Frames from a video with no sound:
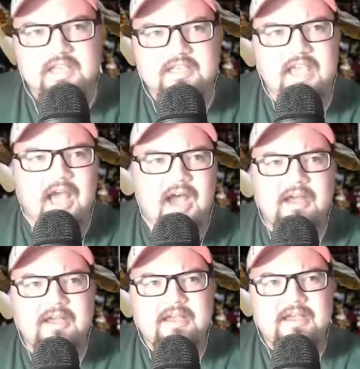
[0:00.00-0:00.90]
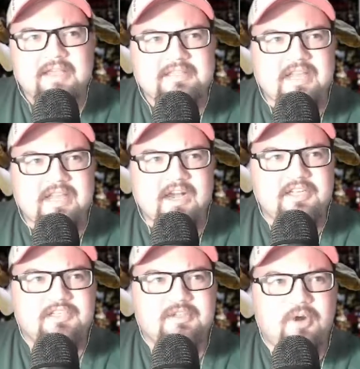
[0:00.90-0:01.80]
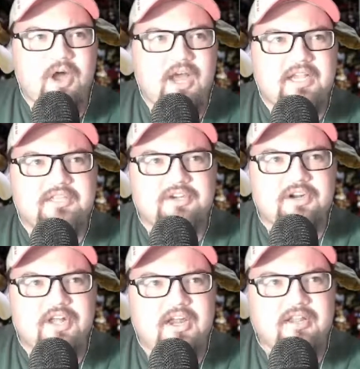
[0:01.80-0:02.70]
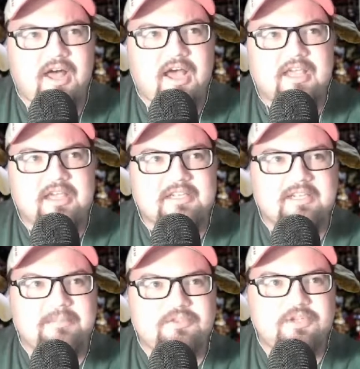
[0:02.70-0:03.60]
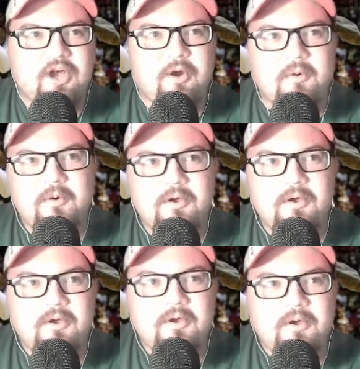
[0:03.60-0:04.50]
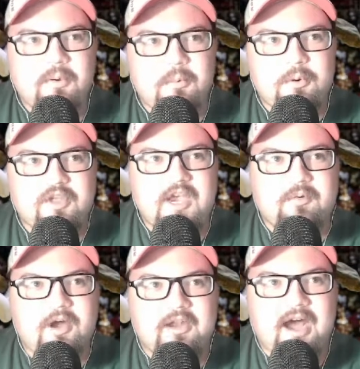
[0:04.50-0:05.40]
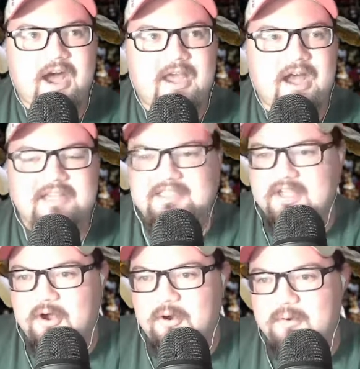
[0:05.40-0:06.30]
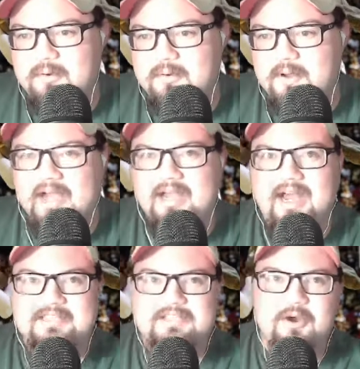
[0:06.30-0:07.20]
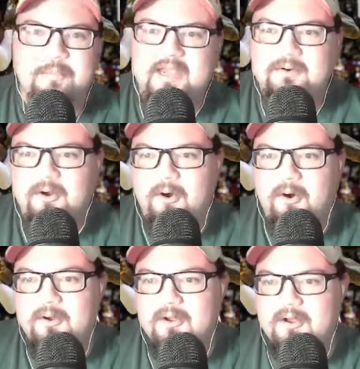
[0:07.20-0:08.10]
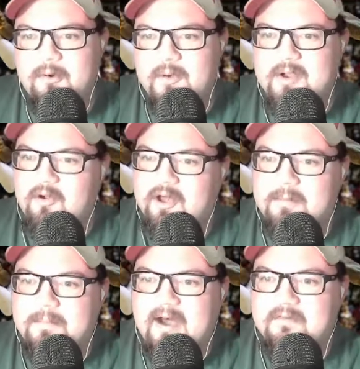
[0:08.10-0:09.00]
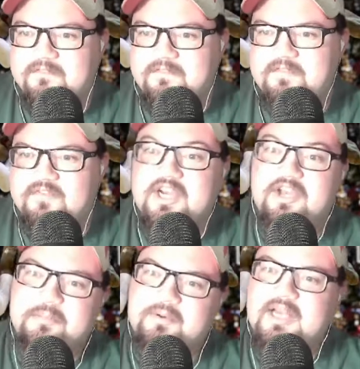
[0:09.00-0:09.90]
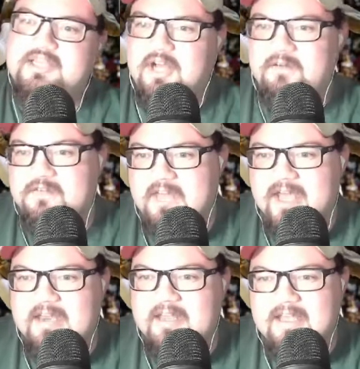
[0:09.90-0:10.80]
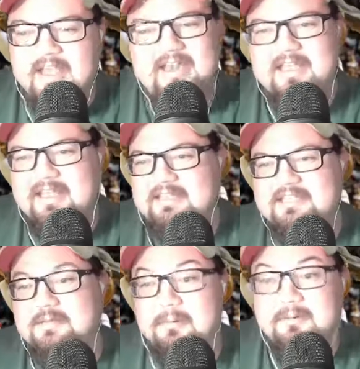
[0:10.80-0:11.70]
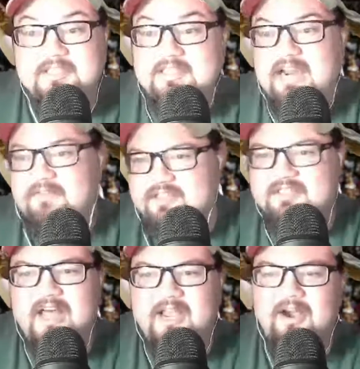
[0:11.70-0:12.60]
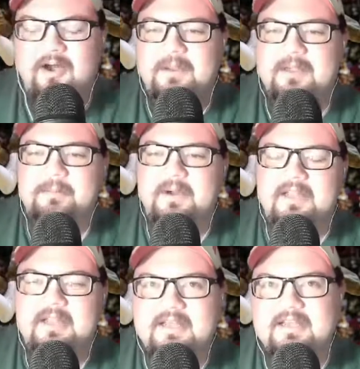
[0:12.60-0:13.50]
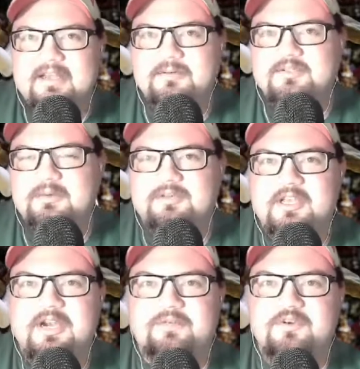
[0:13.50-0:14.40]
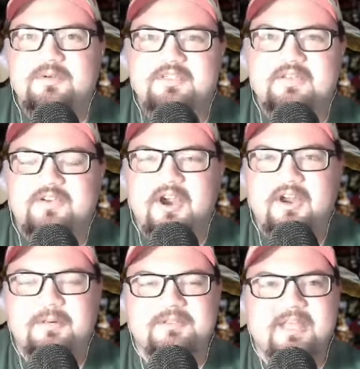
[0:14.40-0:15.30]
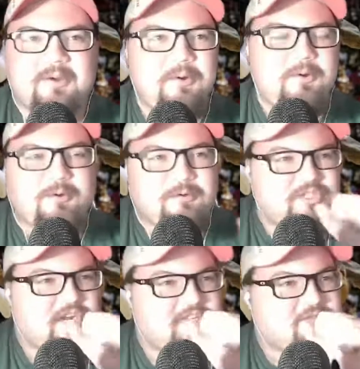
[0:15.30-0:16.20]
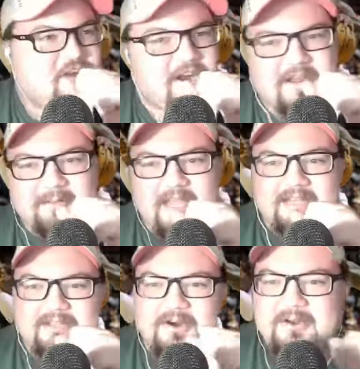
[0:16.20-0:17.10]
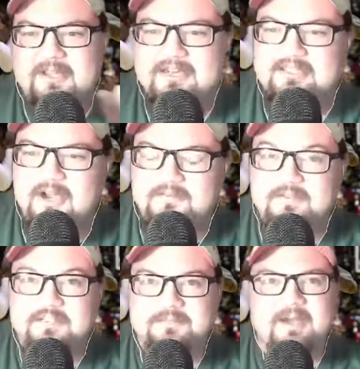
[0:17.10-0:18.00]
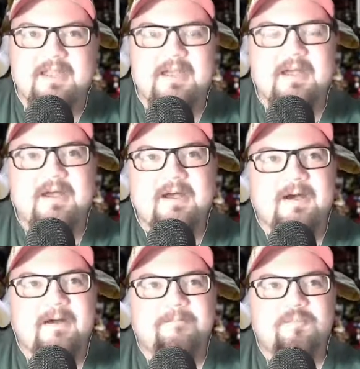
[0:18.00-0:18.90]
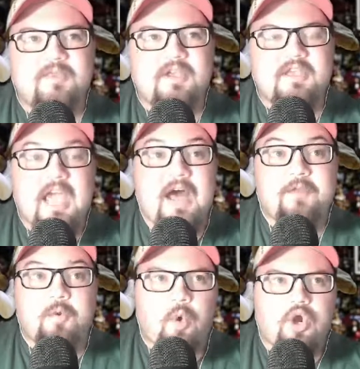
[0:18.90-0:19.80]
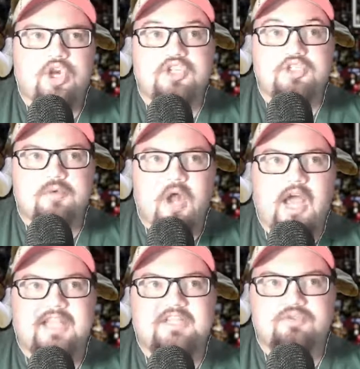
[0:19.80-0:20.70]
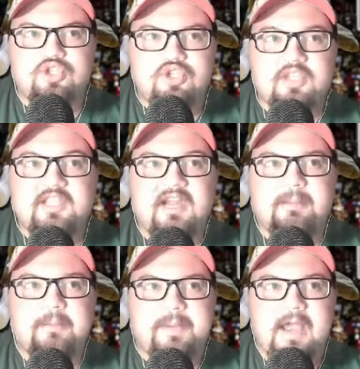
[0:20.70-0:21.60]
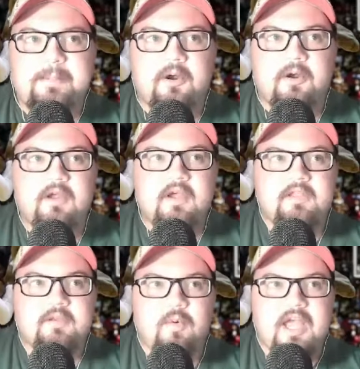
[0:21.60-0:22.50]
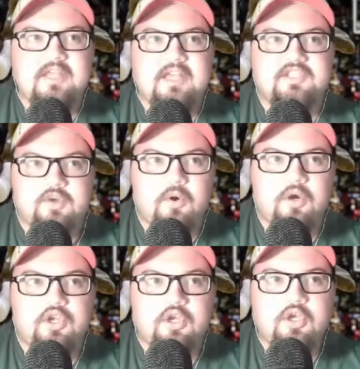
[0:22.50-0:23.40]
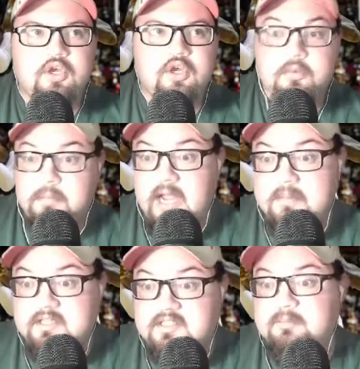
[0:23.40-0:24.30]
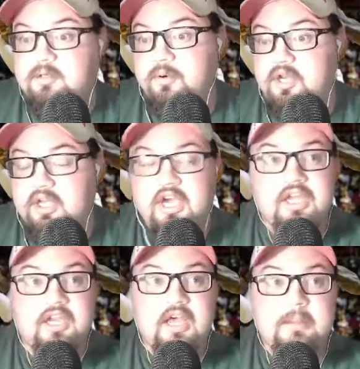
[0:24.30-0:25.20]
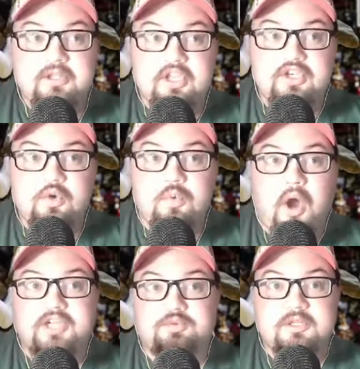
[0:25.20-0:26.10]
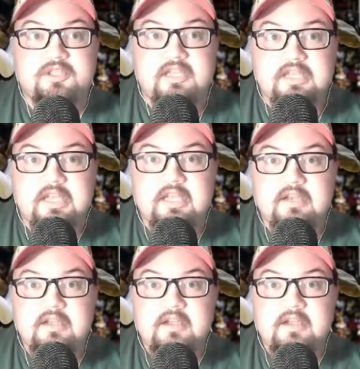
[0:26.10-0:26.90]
Yeah. He's like, us and the Rockets are a lot alike, except, where they run high ISO pick and roll, we run about 50 other plays off of that. And it was just kind of a sly comment. But it was an interview with Steve Kerr, and it was like, ooh, shots fired at D'Antoni and his offense. But yeah, the Warriors and the Rockets, when you looked at them on paper and the way they scored, man, these teams are pretty good. But then you watch what they did.